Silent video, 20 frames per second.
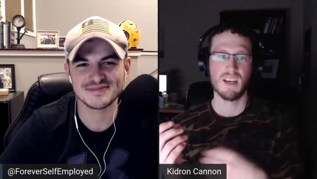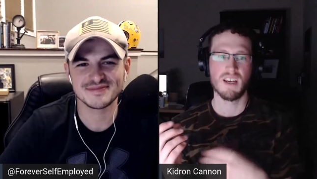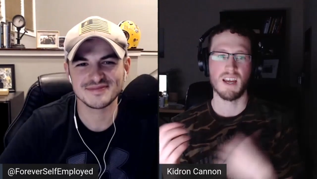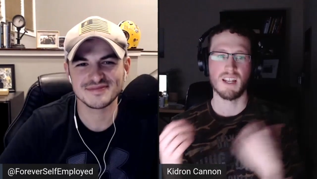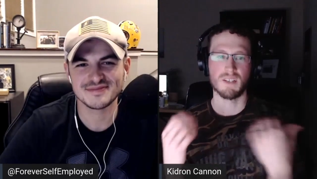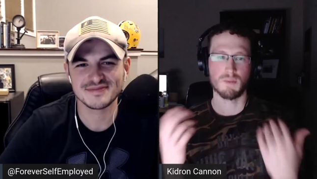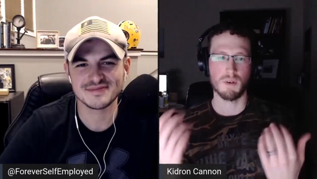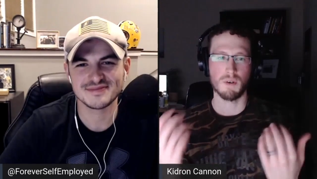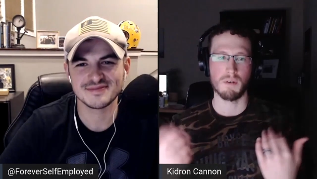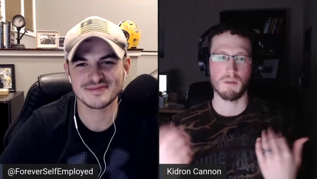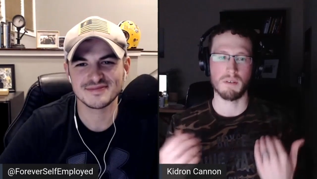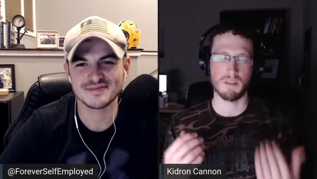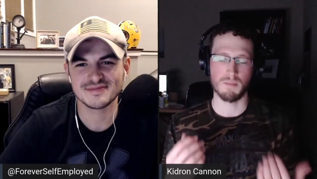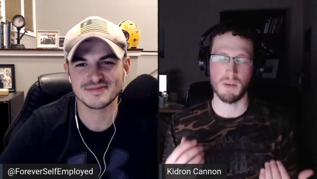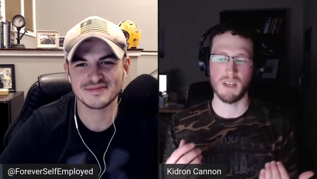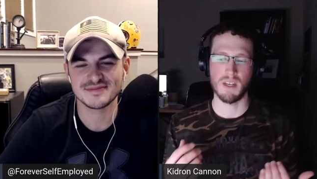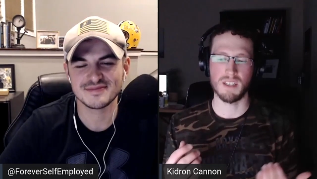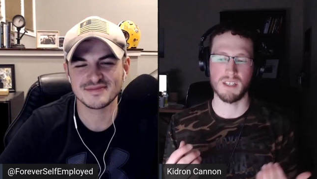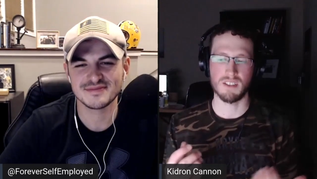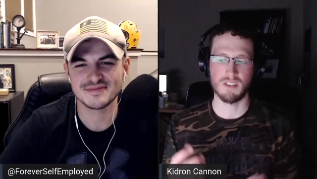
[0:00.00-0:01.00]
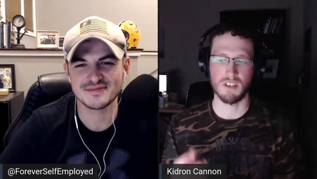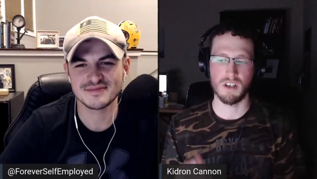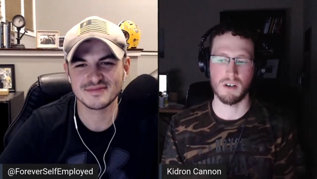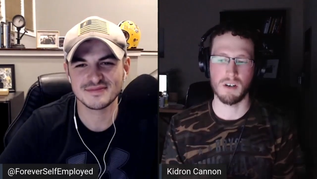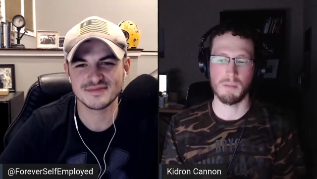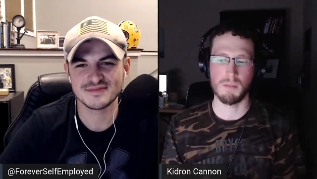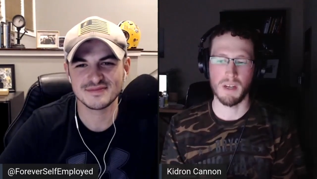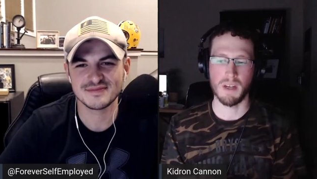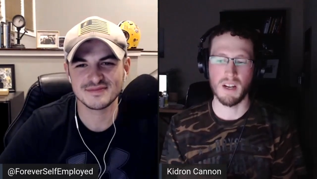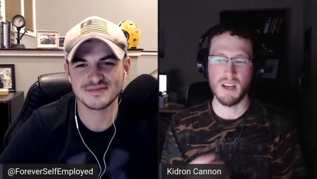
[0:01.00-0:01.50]
Speaker 1: and it's what's made us
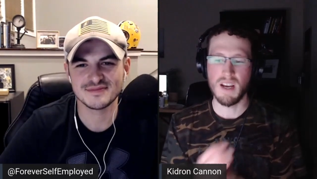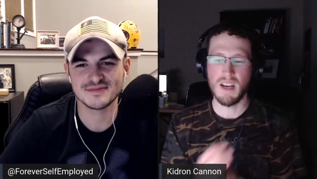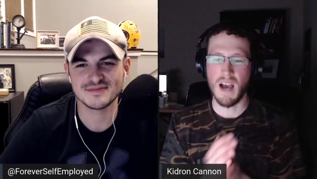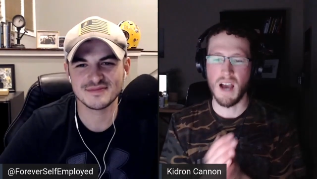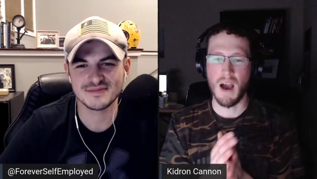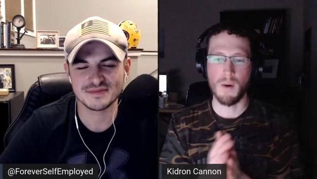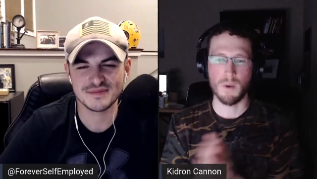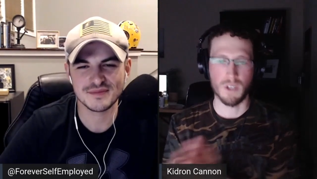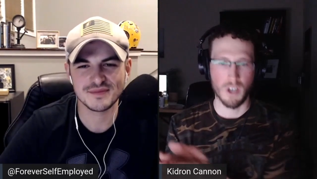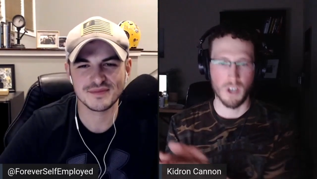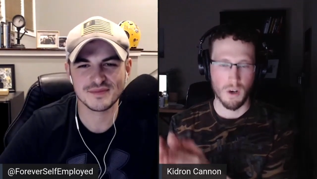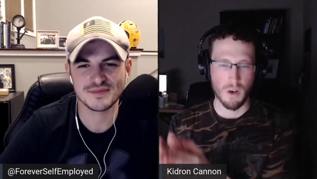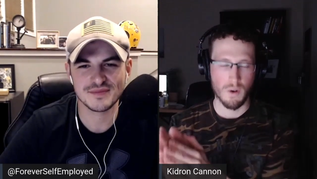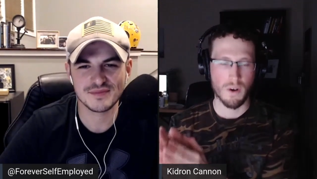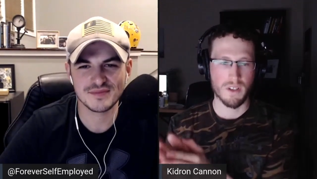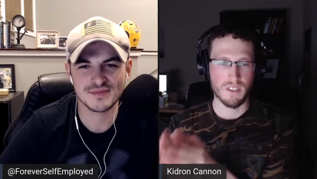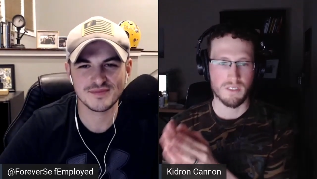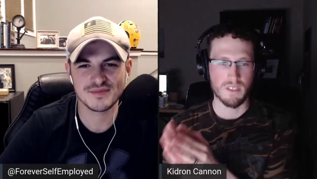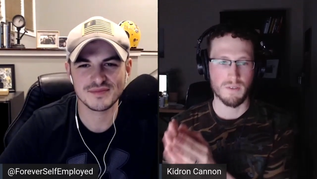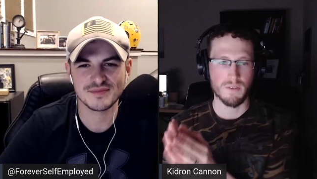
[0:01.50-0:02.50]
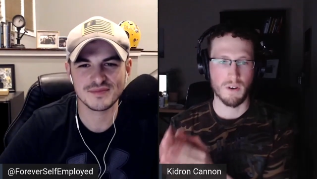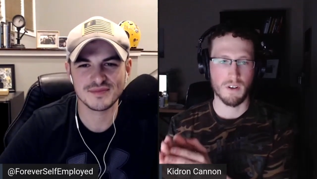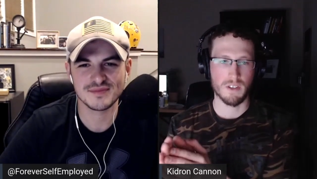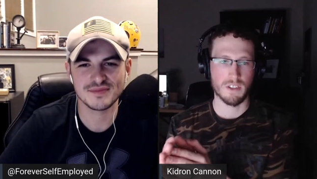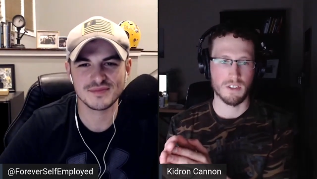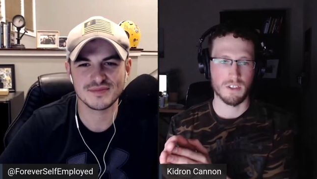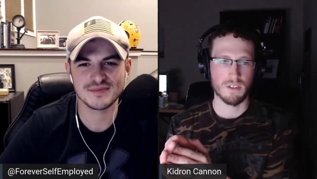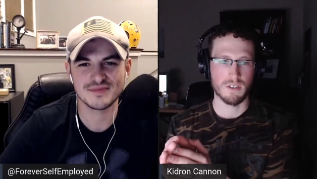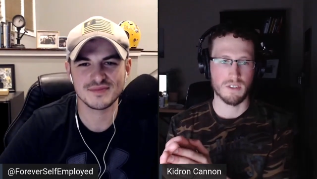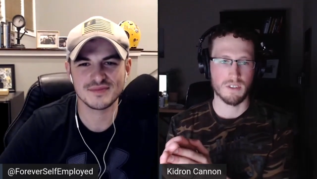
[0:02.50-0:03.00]
grow. But I would go on these photo
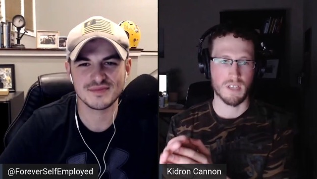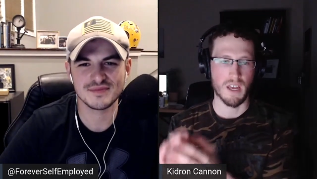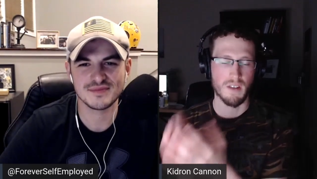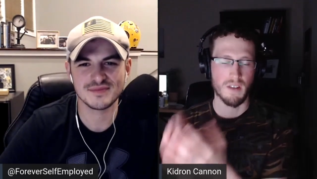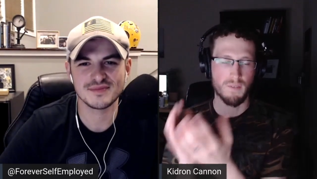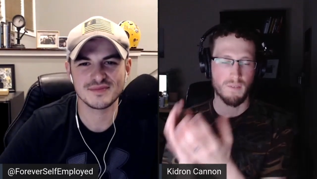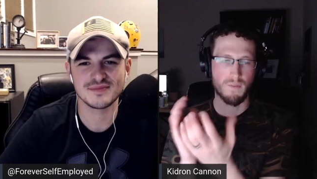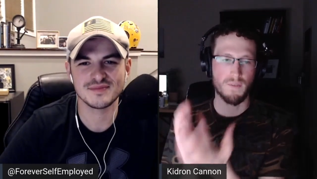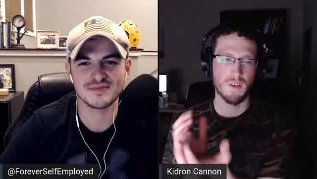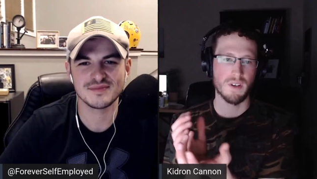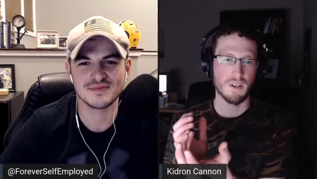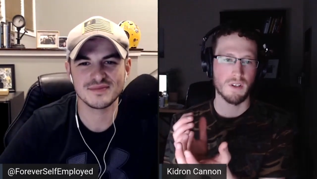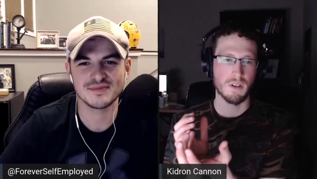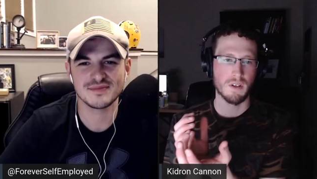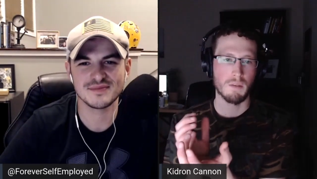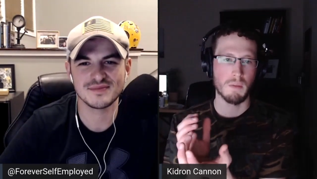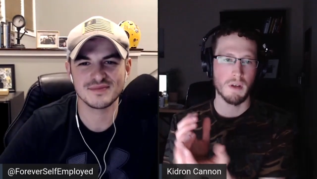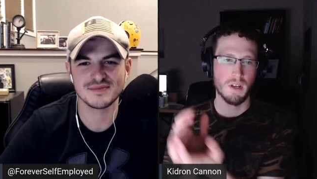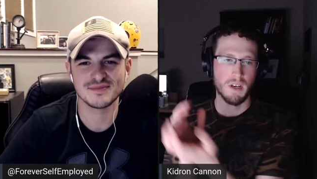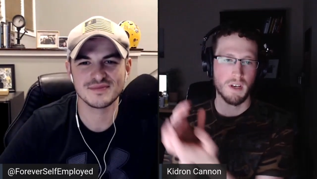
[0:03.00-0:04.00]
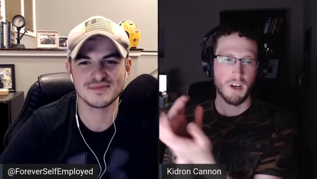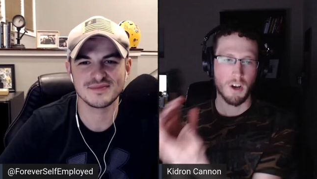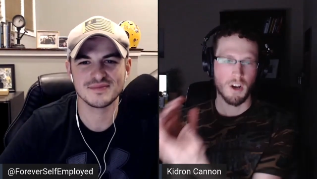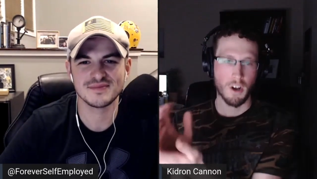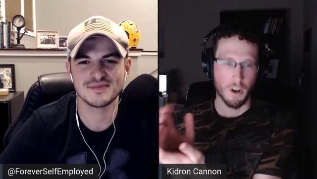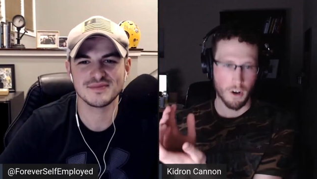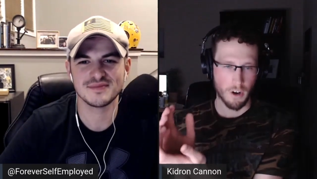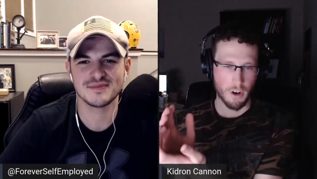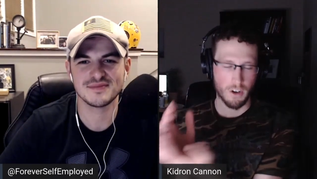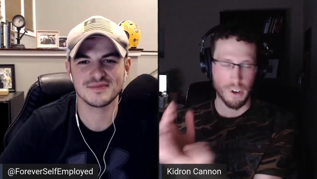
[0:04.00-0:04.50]
shoots and film
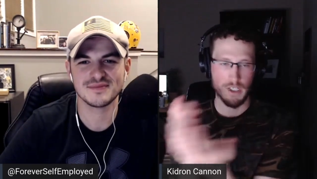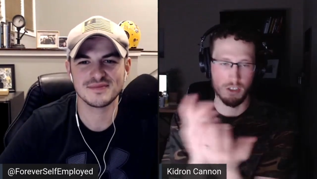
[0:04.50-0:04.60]
her